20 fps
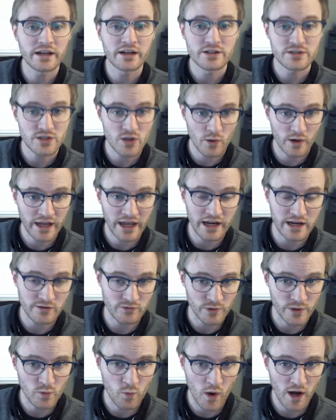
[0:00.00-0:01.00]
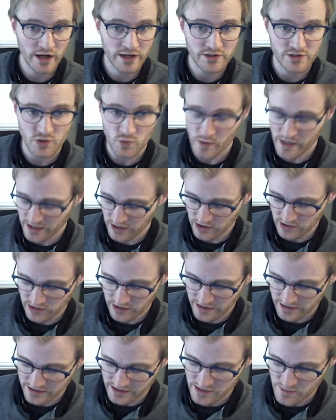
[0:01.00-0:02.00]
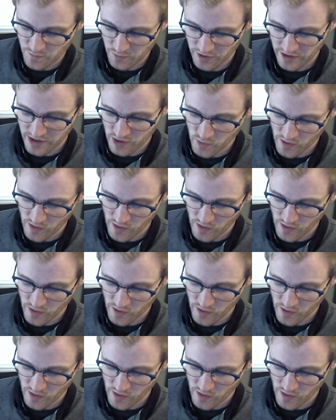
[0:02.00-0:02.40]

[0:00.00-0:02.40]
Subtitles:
So again, if we wanted to, we could look at these pretty